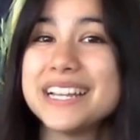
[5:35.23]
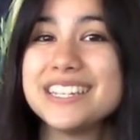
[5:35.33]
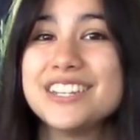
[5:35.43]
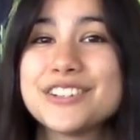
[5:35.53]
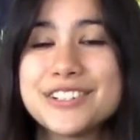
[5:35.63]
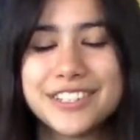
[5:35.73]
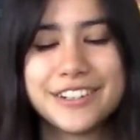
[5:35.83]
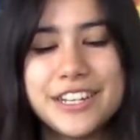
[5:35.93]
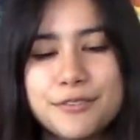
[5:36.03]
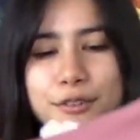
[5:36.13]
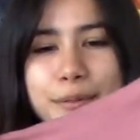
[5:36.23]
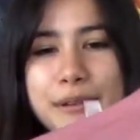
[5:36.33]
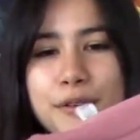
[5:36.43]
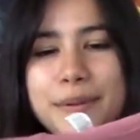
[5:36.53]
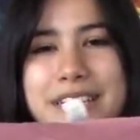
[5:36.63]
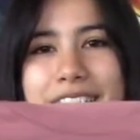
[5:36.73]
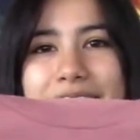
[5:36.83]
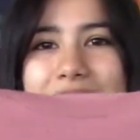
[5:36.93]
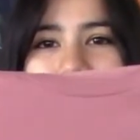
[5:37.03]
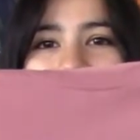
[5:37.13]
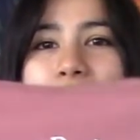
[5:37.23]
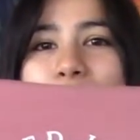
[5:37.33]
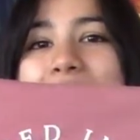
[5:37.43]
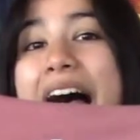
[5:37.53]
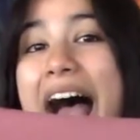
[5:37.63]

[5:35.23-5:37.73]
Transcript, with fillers: t-shirt series where we will be talking about